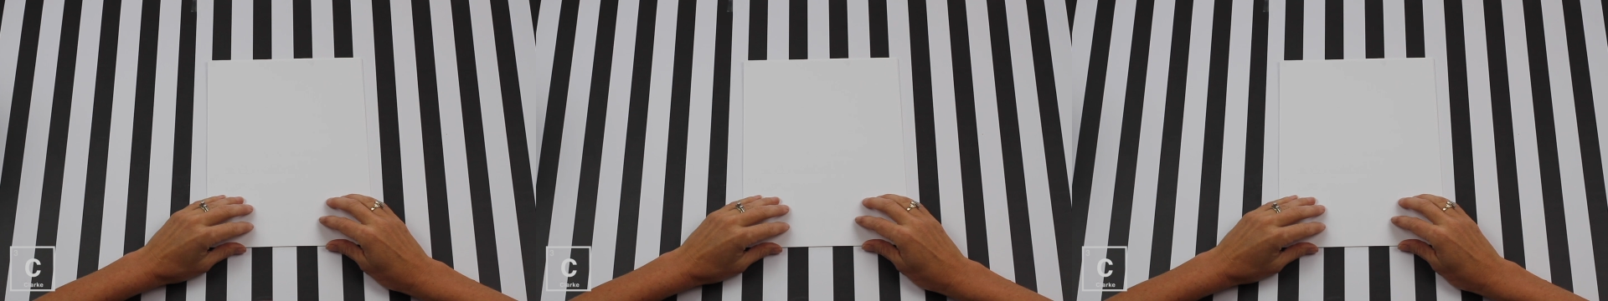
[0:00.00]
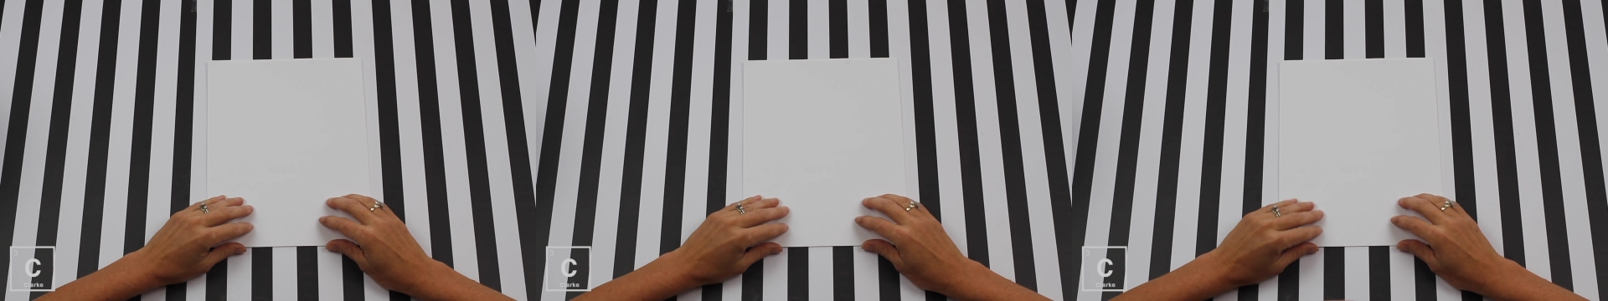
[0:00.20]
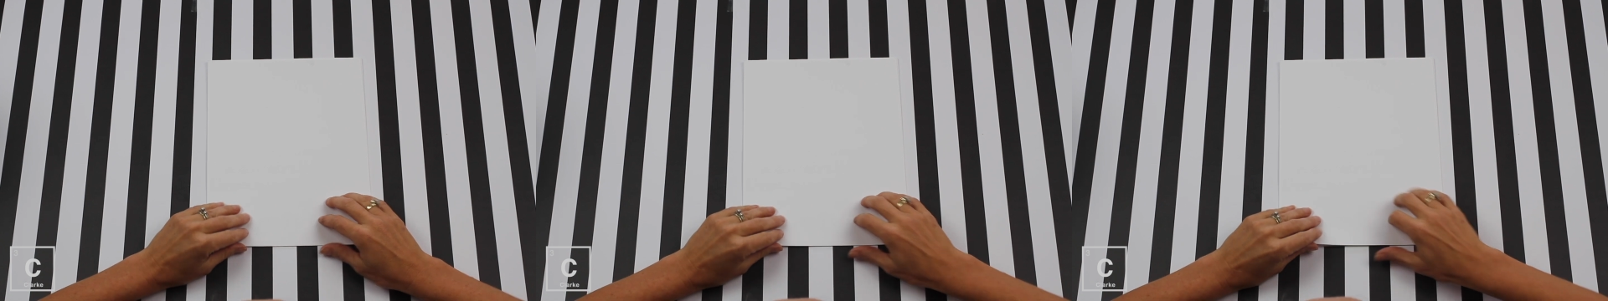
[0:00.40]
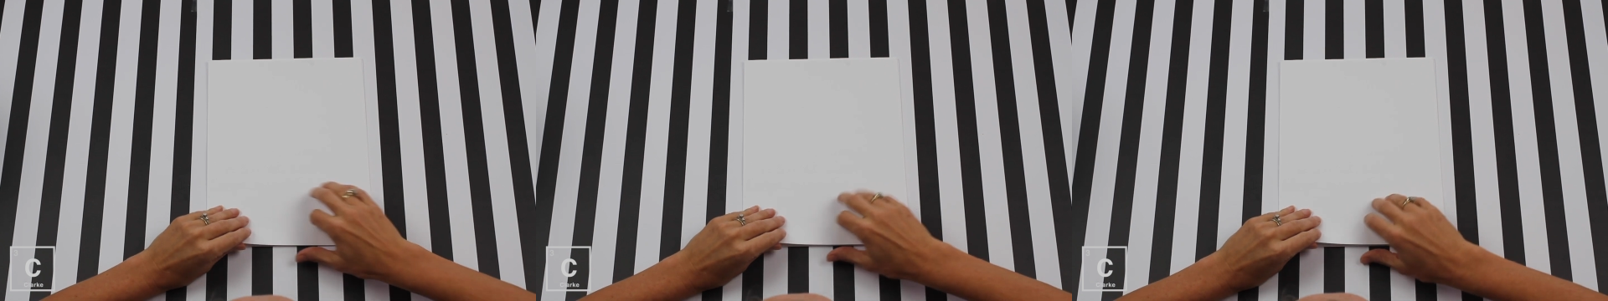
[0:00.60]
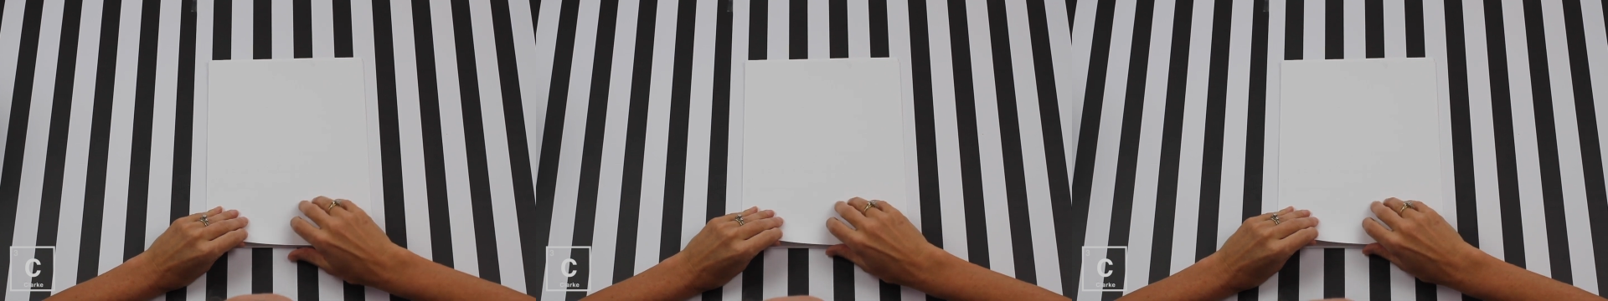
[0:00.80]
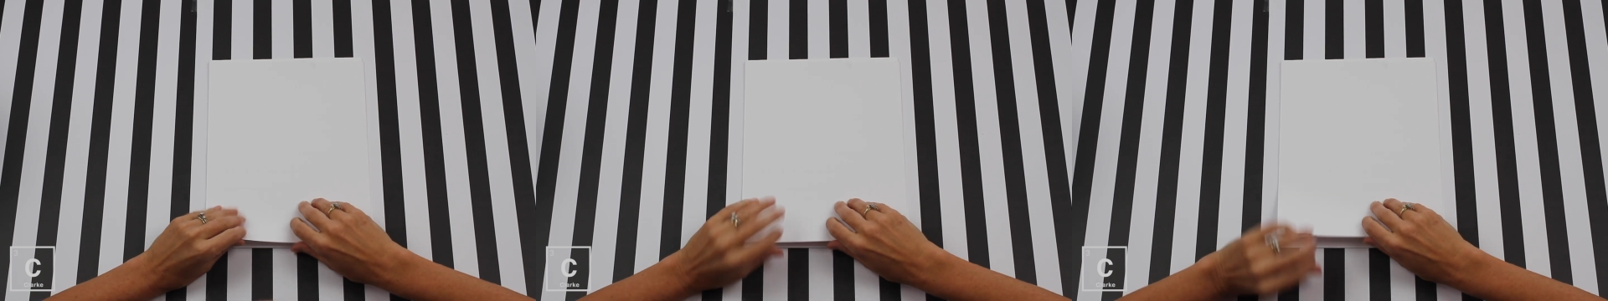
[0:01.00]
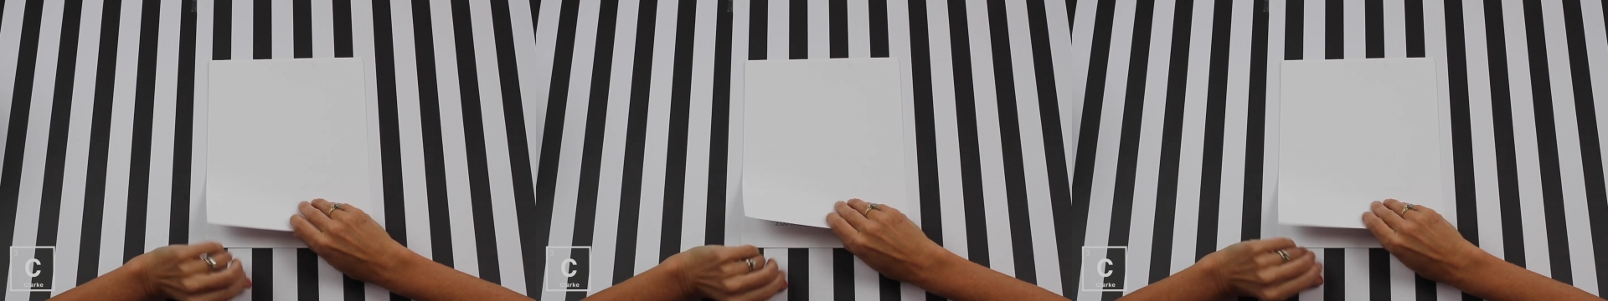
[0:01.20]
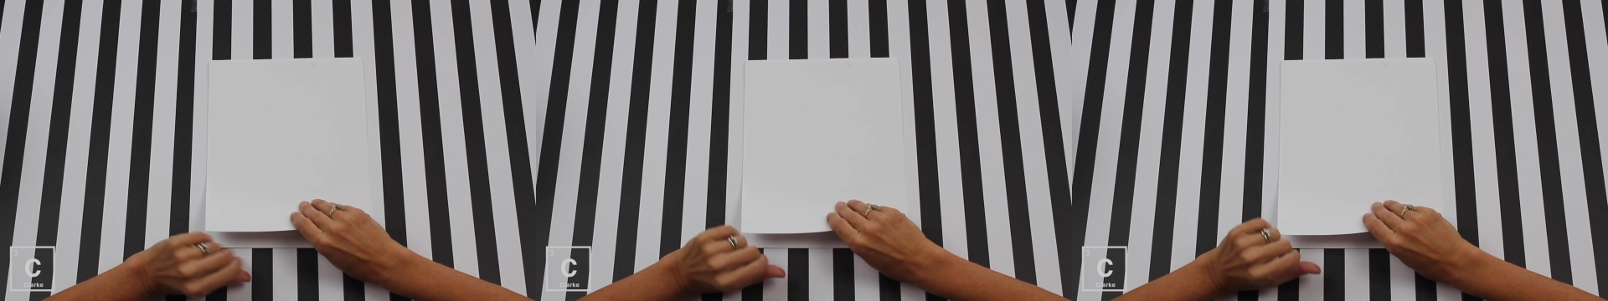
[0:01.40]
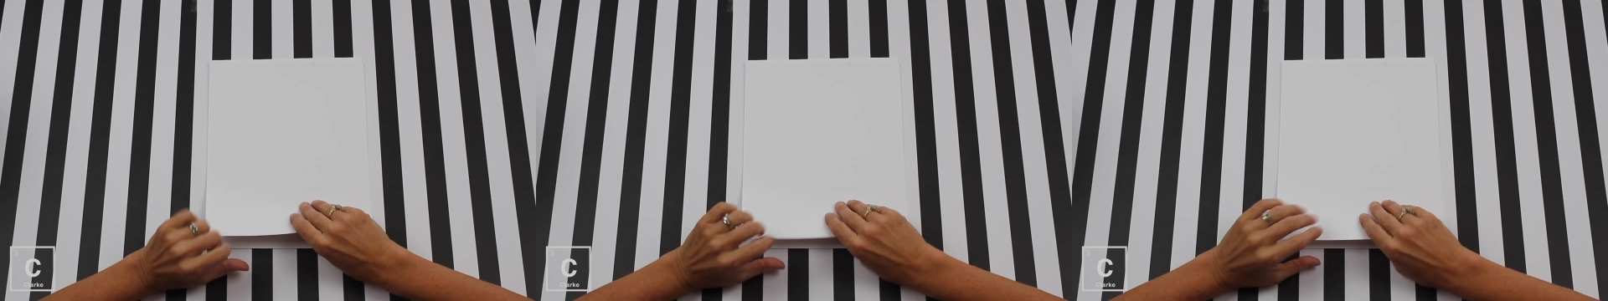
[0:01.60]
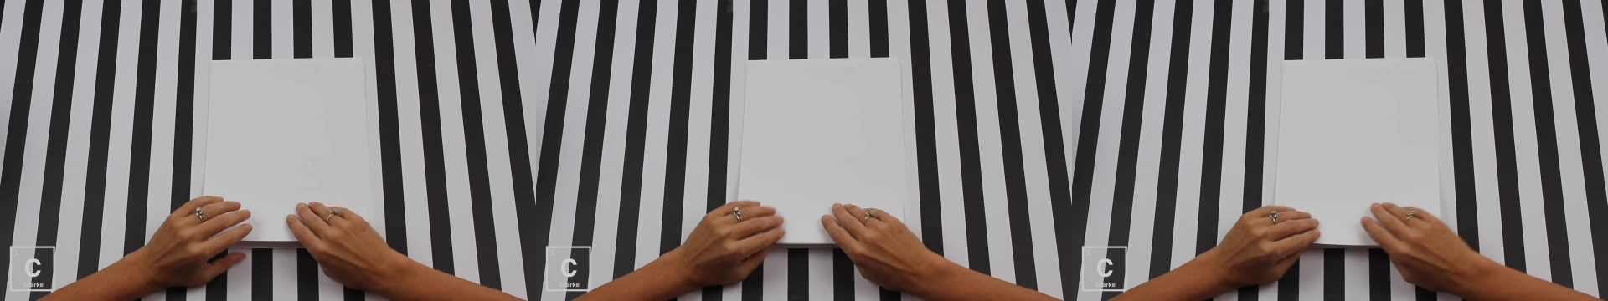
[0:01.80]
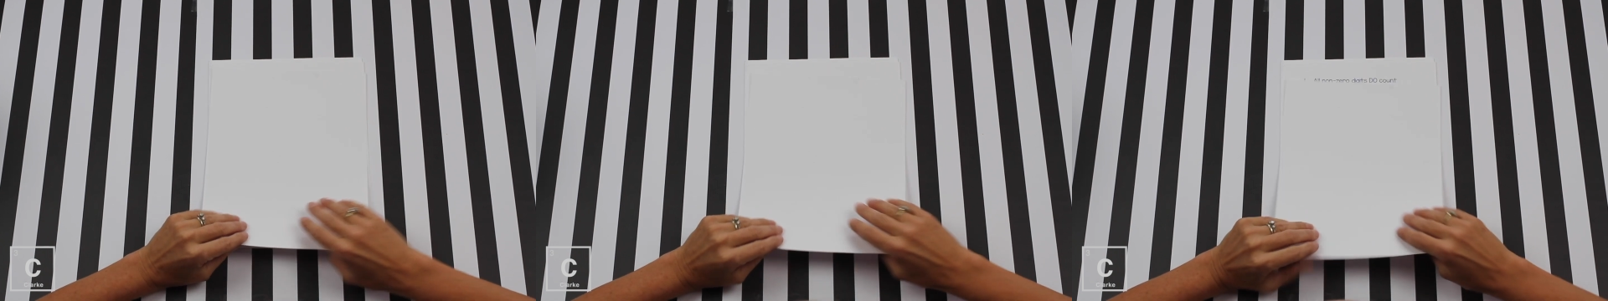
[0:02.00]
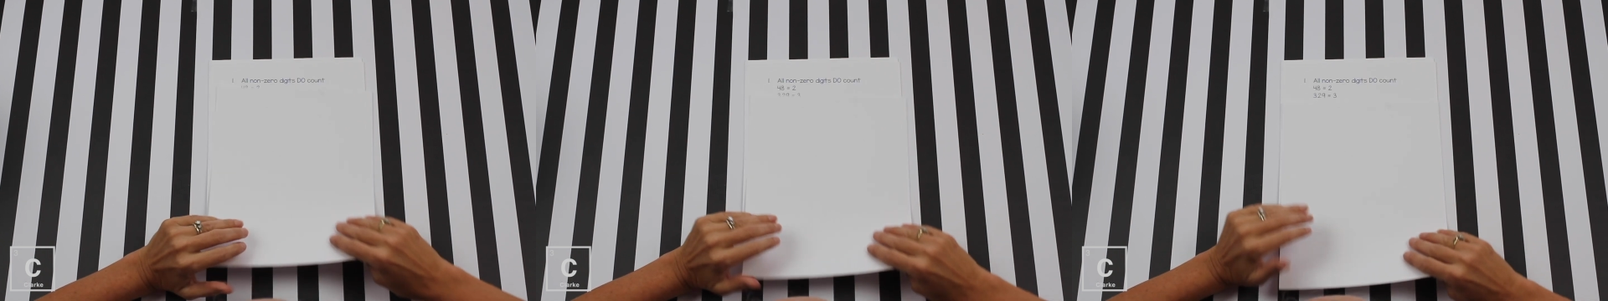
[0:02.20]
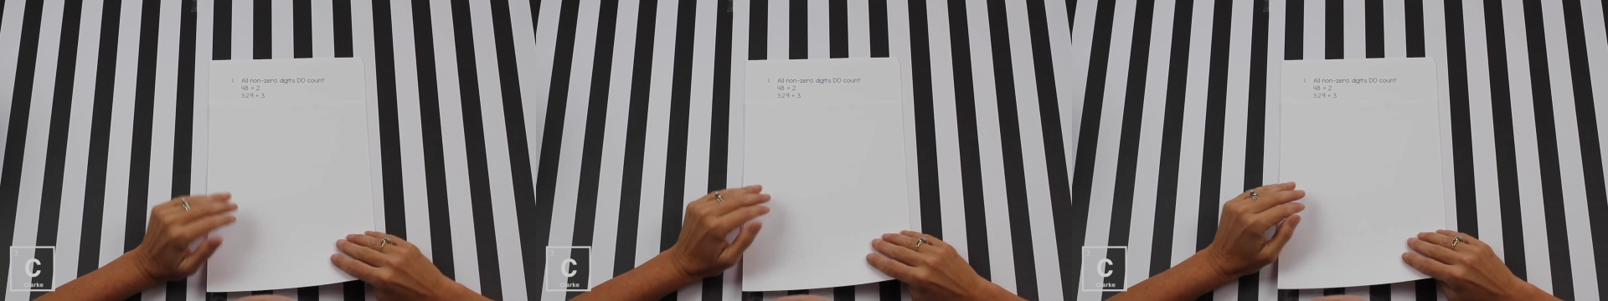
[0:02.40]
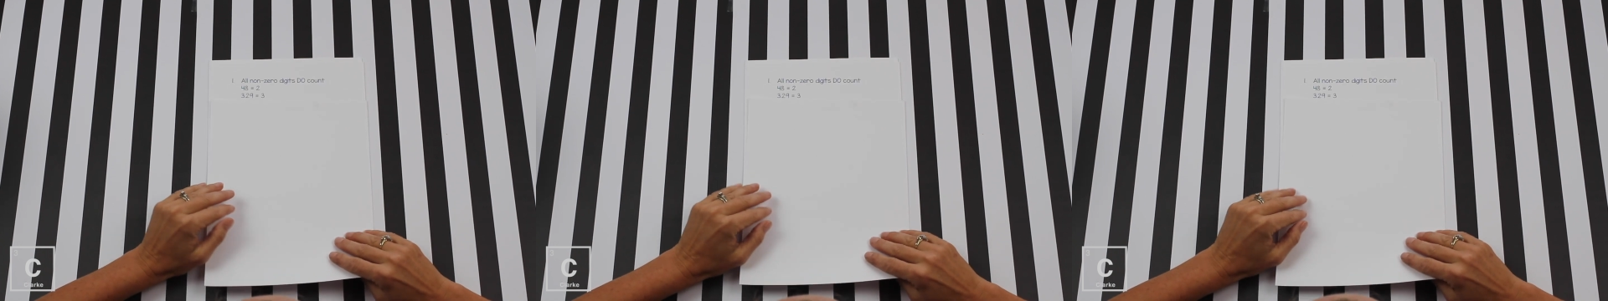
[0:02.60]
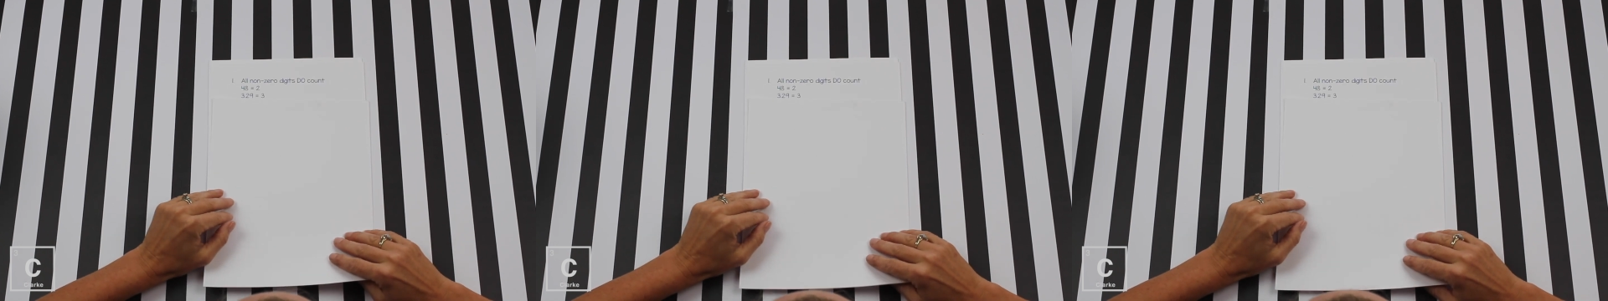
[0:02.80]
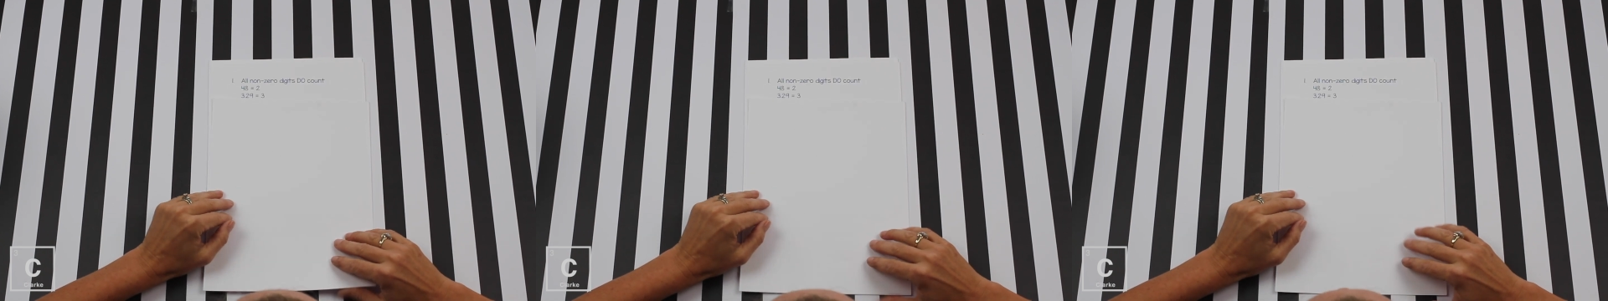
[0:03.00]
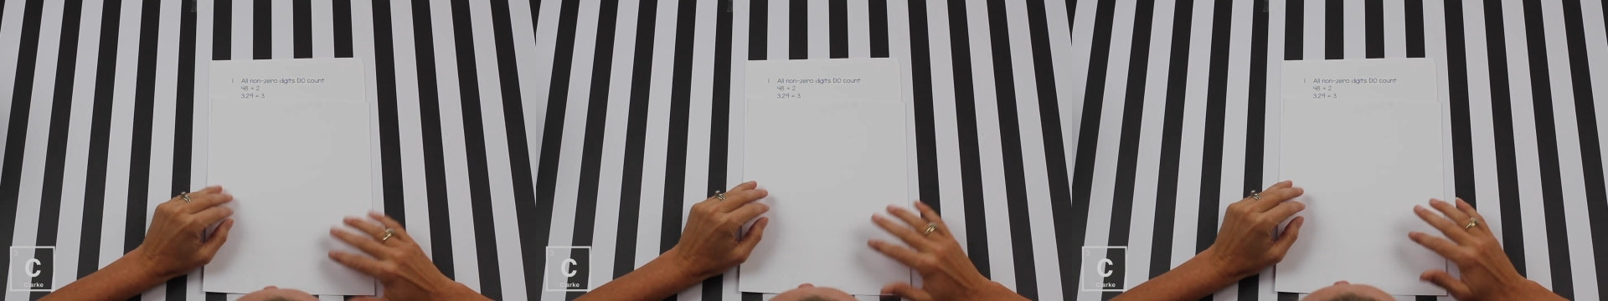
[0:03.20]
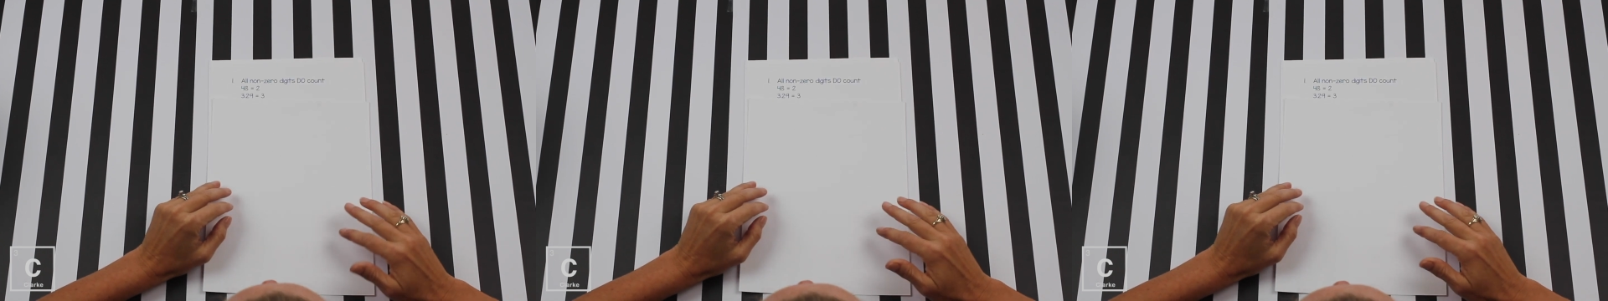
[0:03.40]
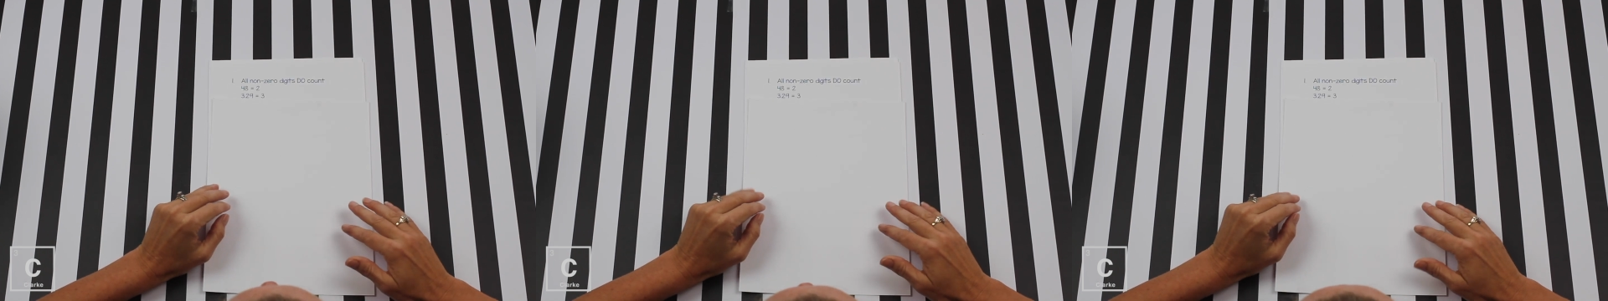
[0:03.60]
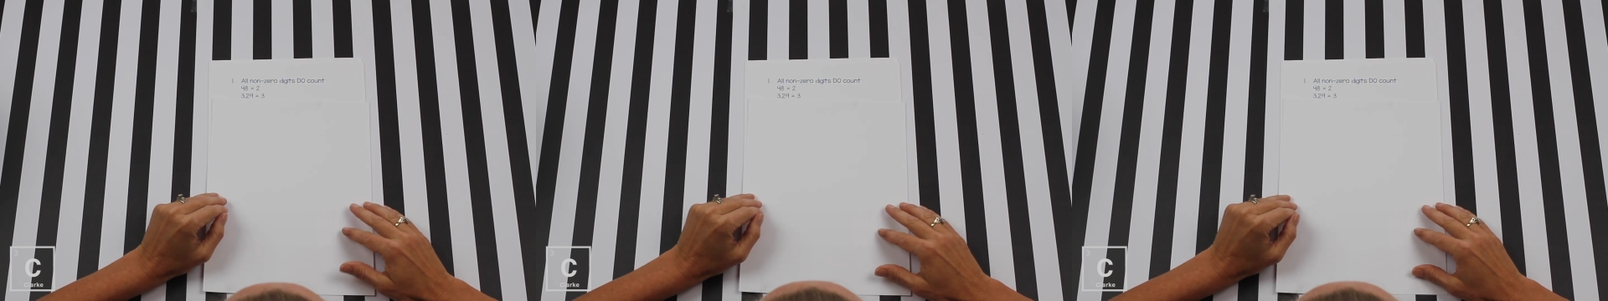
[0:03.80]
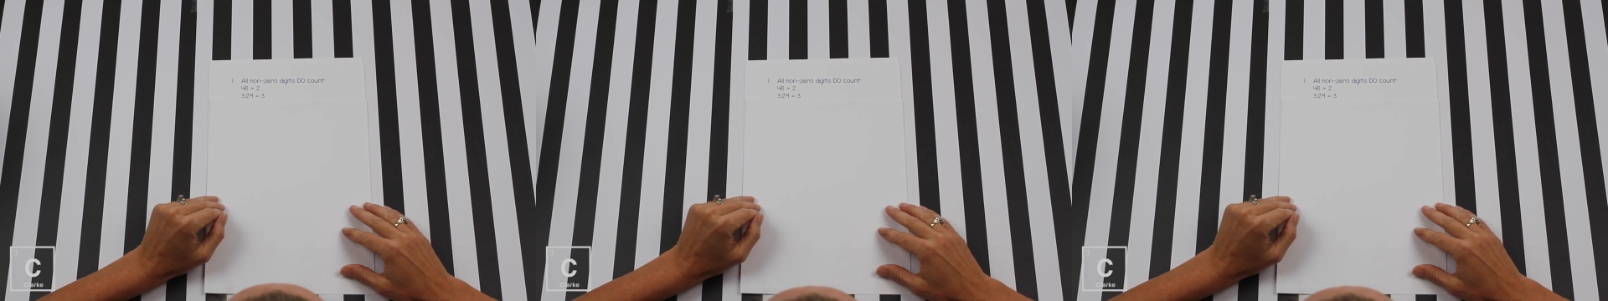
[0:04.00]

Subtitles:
Nobody's mouth can be seen.